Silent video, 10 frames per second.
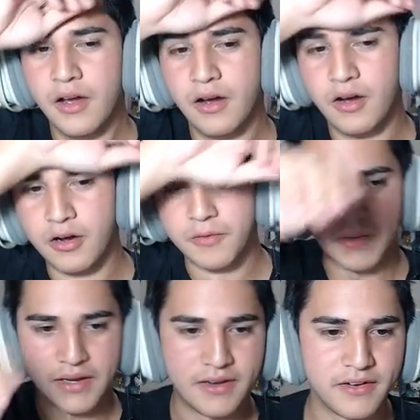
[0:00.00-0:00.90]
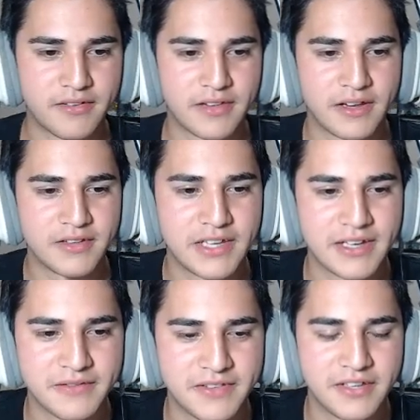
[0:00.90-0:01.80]
Oh my goodness, I only
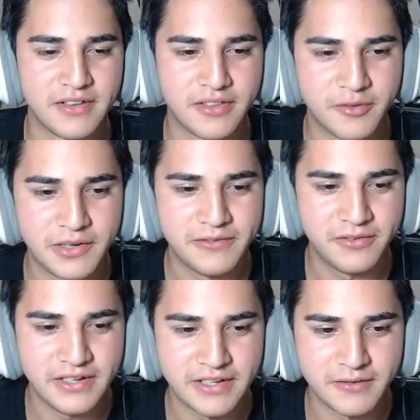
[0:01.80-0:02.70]
have three freaking